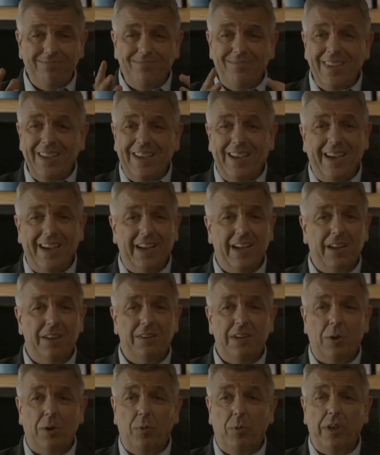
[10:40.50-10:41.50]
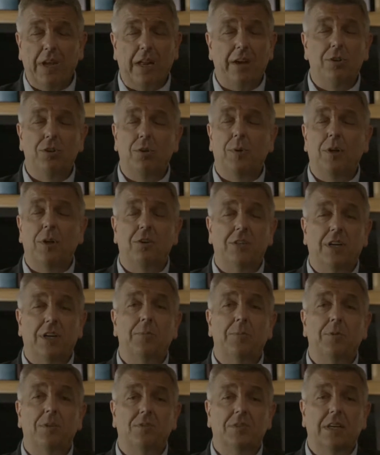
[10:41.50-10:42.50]
and we got to do a better job of
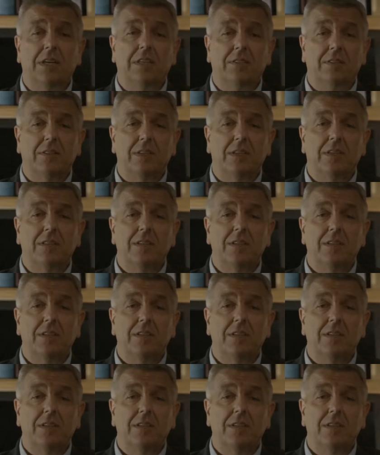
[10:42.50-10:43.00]
those kinds of things.